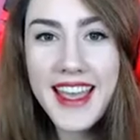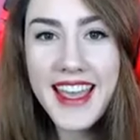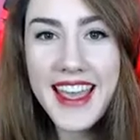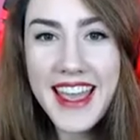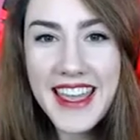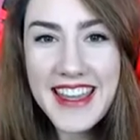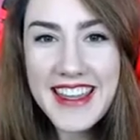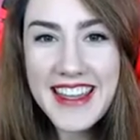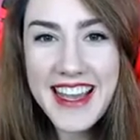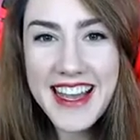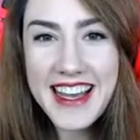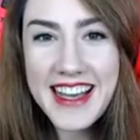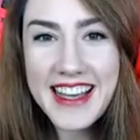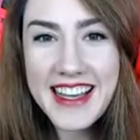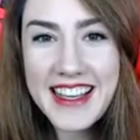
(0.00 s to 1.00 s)
Hey
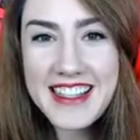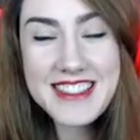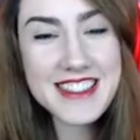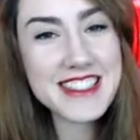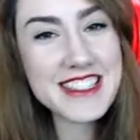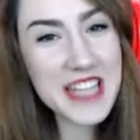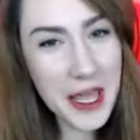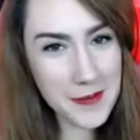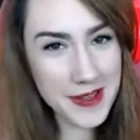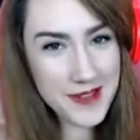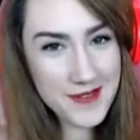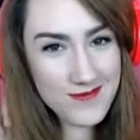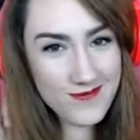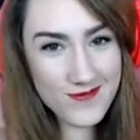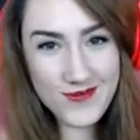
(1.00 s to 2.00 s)
guys, it's Emma.
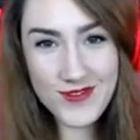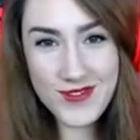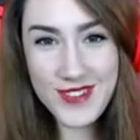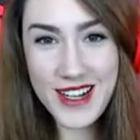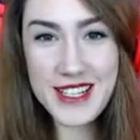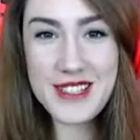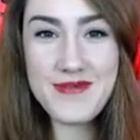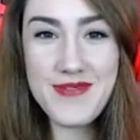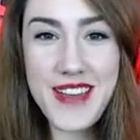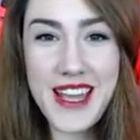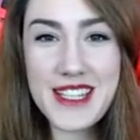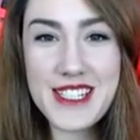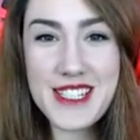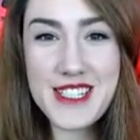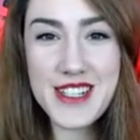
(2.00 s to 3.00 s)
Welcome back
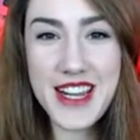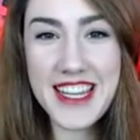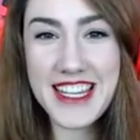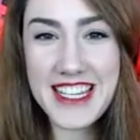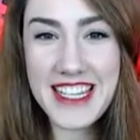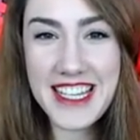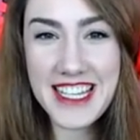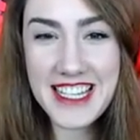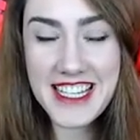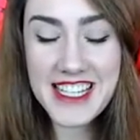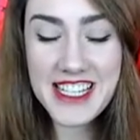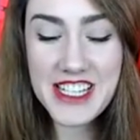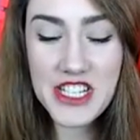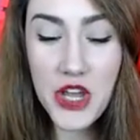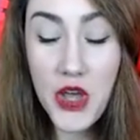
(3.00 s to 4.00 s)
to Dragon Age.
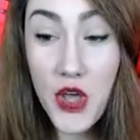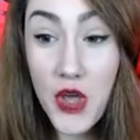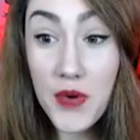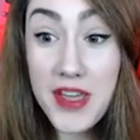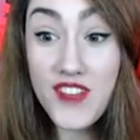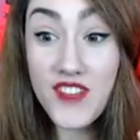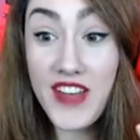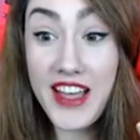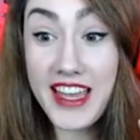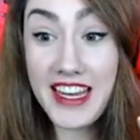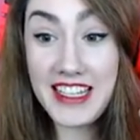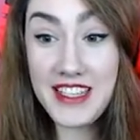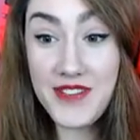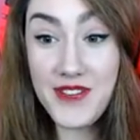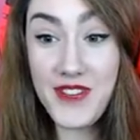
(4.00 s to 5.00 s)
We
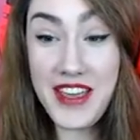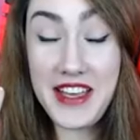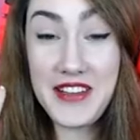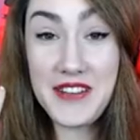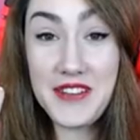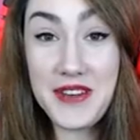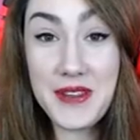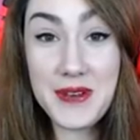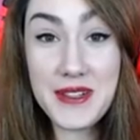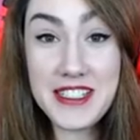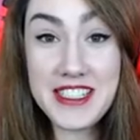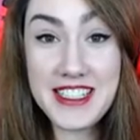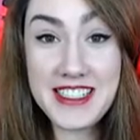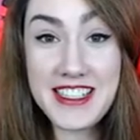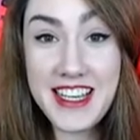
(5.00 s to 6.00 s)
finally found the
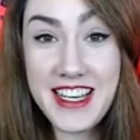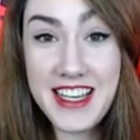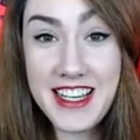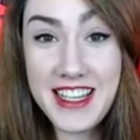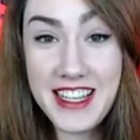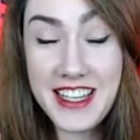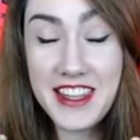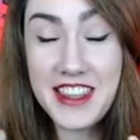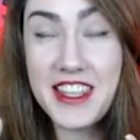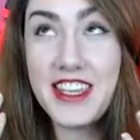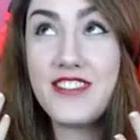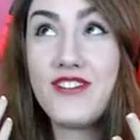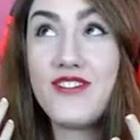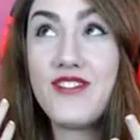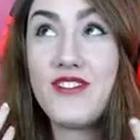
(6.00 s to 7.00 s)
Ortan Thaig.
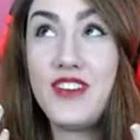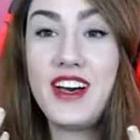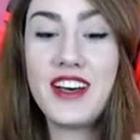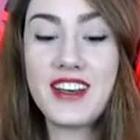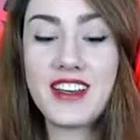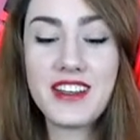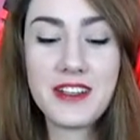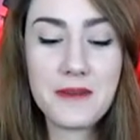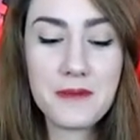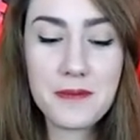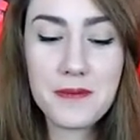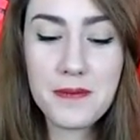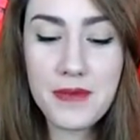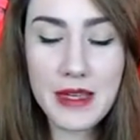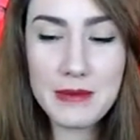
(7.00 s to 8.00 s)
Fuck.
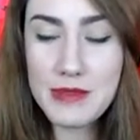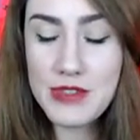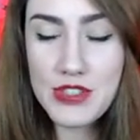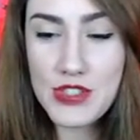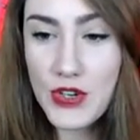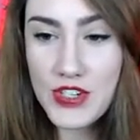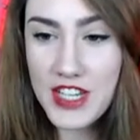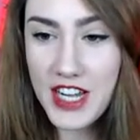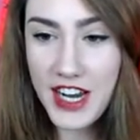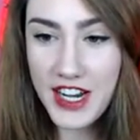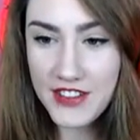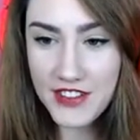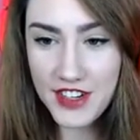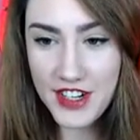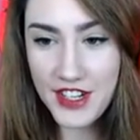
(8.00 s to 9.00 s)
I'm so tired of
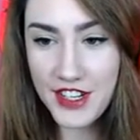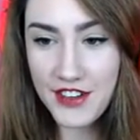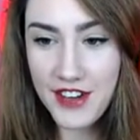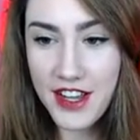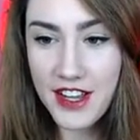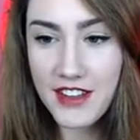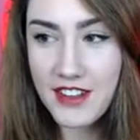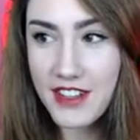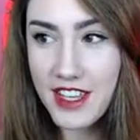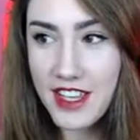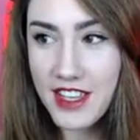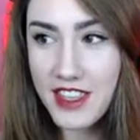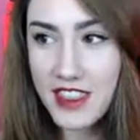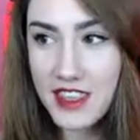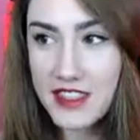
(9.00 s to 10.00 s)
running around like
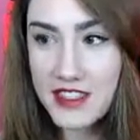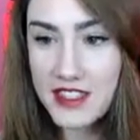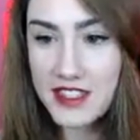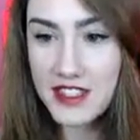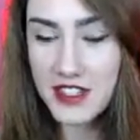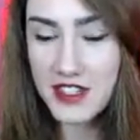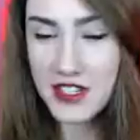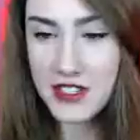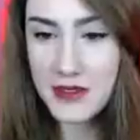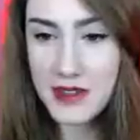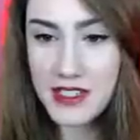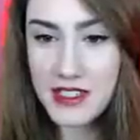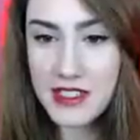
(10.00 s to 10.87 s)
these deserted ones.